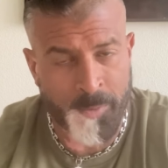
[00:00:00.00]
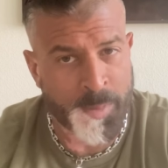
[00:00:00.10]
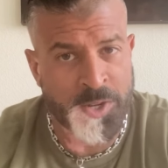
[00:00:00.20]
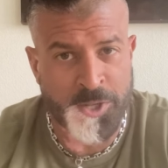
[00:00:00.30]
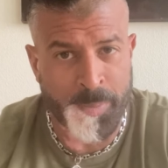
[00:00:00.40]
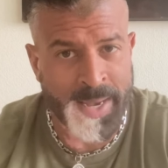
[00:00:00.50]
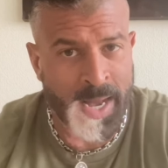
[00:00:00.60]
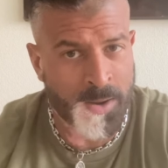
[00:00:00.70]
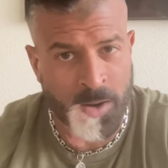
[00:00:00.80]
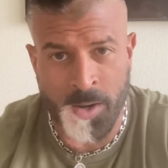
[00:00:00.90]
from consuming
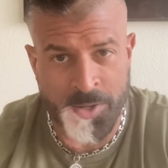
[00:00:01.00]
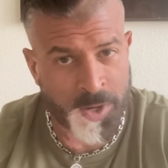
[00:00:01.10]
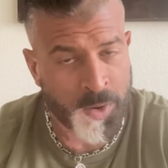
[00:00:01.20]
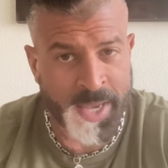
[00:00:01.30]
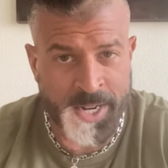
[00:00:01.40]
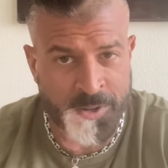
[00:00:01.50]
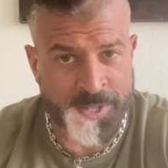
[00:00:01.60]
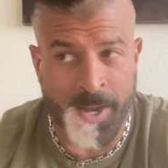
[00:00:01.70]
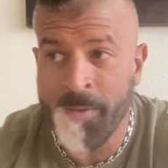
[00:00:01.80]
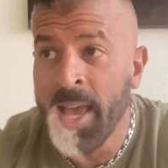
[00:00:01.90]
alcohol, so don't kid
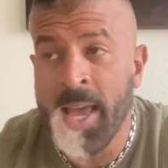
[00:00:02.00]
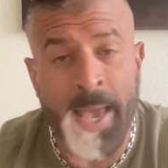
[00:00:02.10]
yourself.